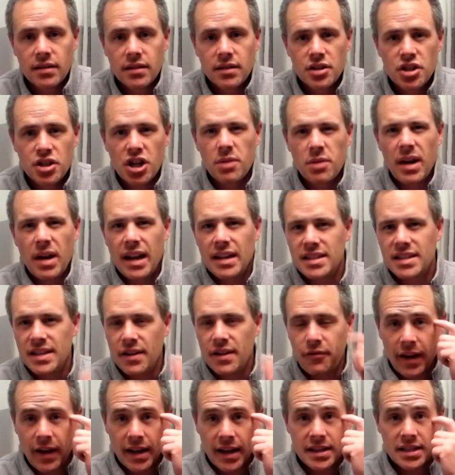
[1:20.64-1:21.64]
Germinate's a
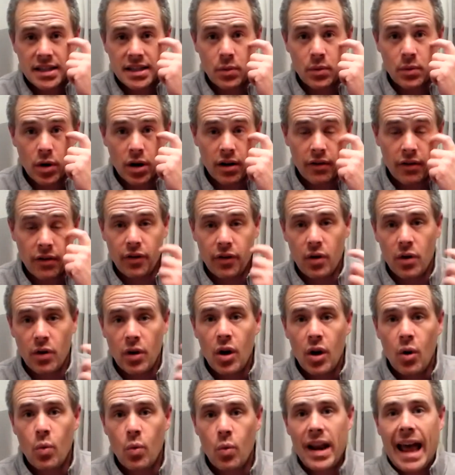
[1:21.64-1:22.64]
fancy word for
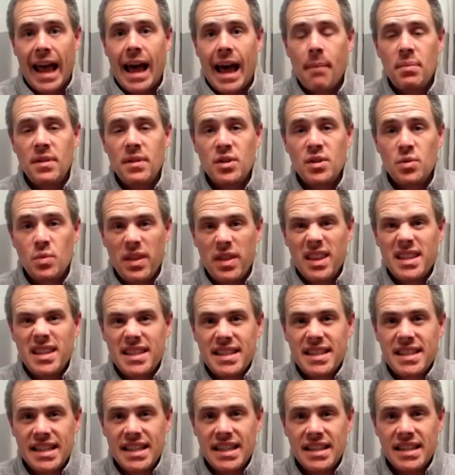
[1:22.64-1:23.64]
what happens when the
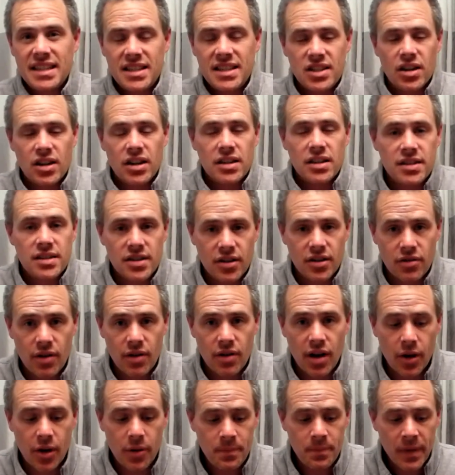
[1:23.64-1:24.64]
seed starts to
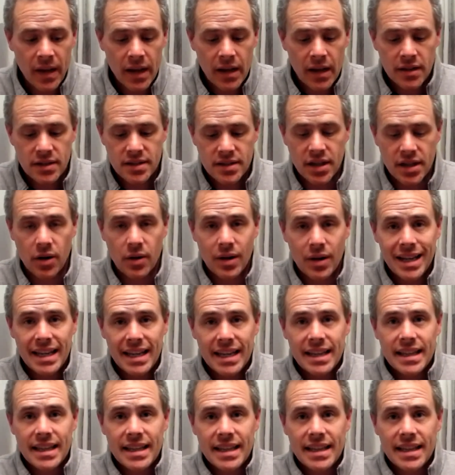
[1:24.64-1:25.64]
grow. So
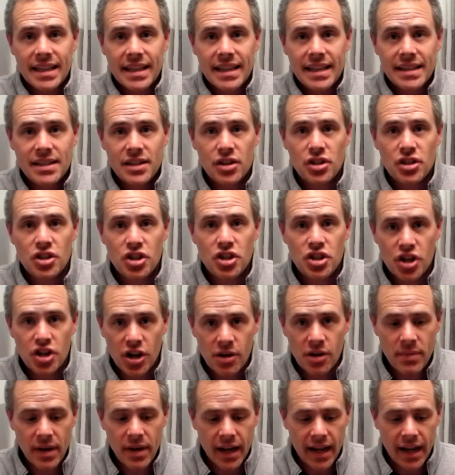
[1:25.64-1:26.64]
to
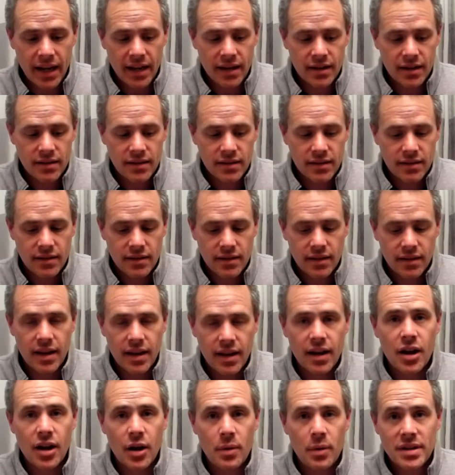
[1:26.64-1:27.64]
germinate,
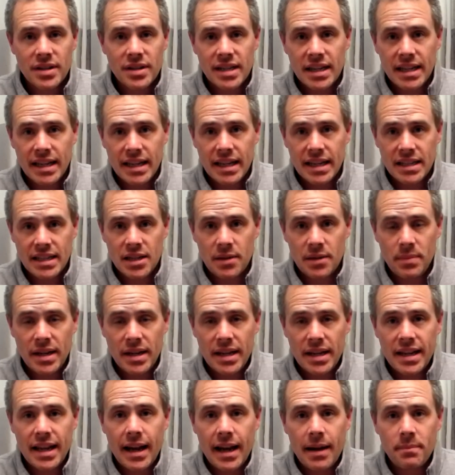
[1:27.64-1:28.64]
they're going to need to be
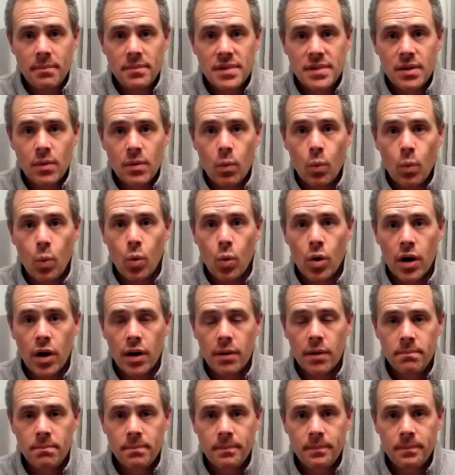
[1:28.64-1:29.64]
kept
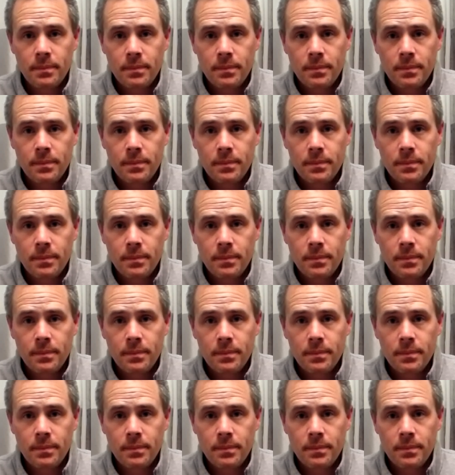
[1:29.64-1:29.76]
warm.